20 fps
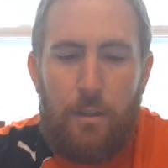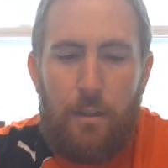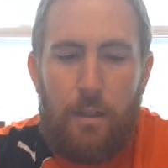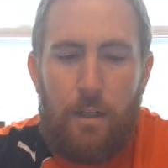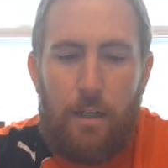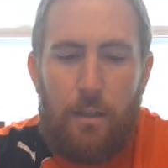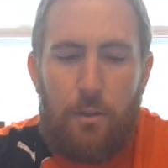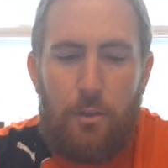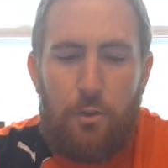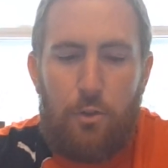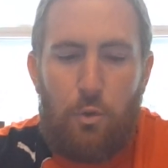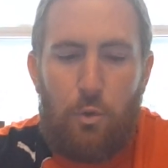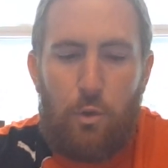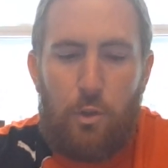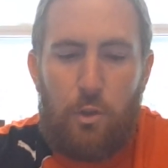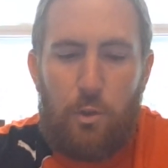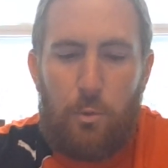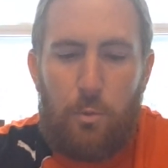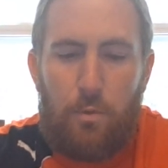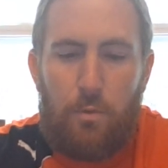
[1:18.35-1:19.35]
the
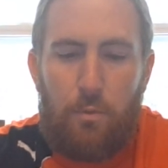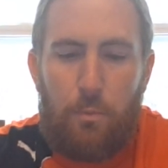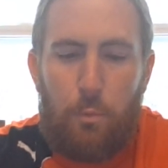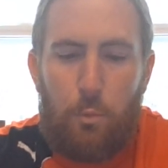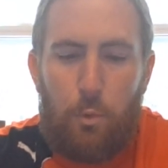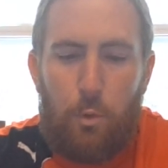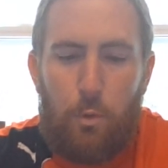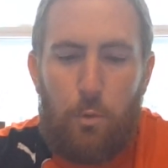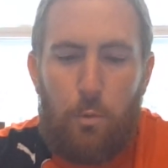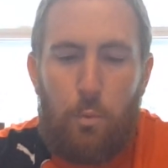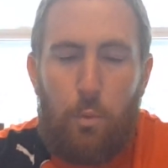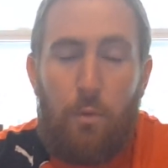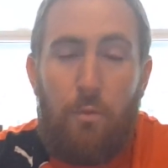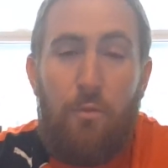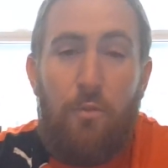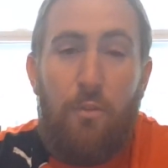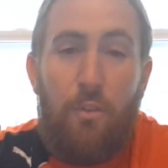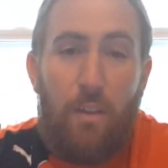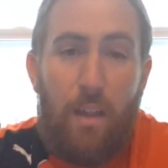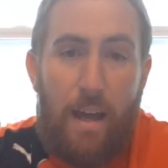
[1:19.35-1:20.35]
scores will
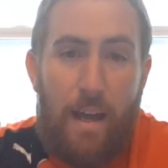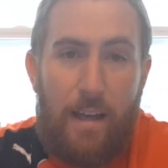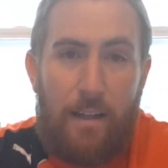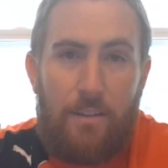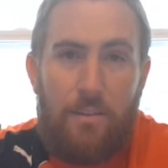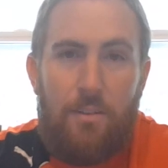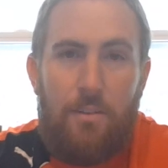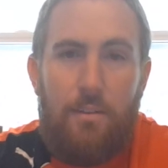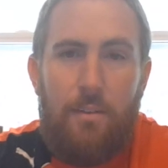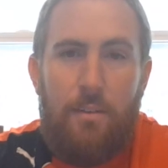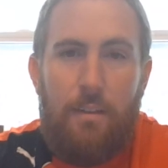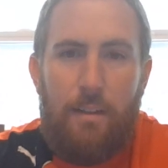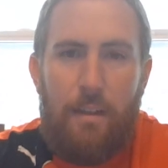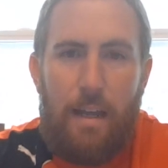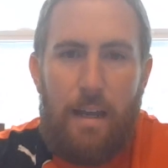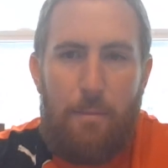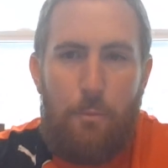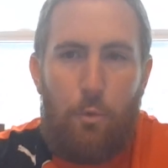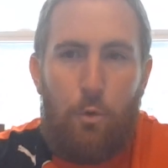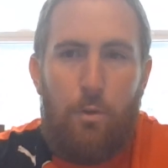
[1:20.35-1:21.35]
reflect
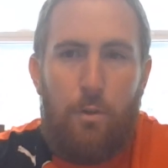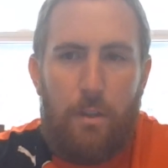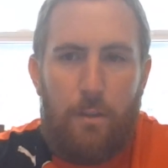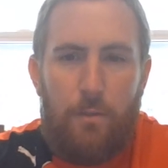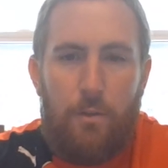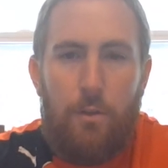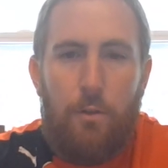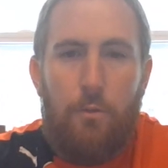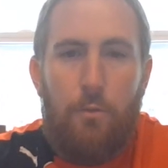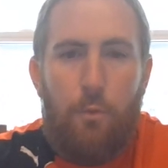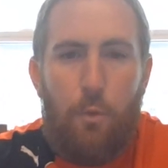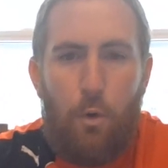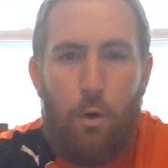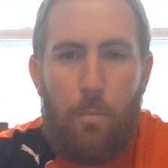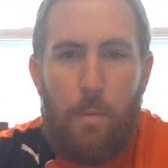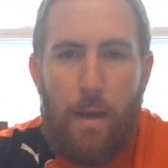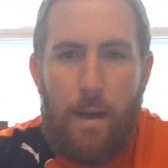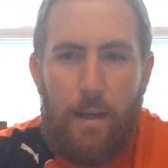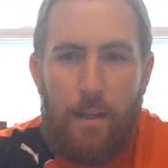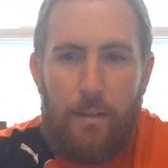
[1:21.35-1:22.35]
a more difficult
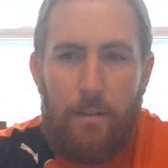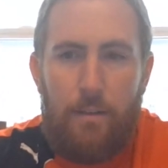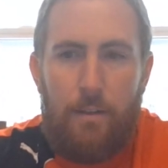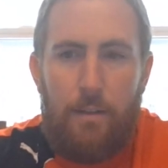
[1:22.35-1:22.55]
format.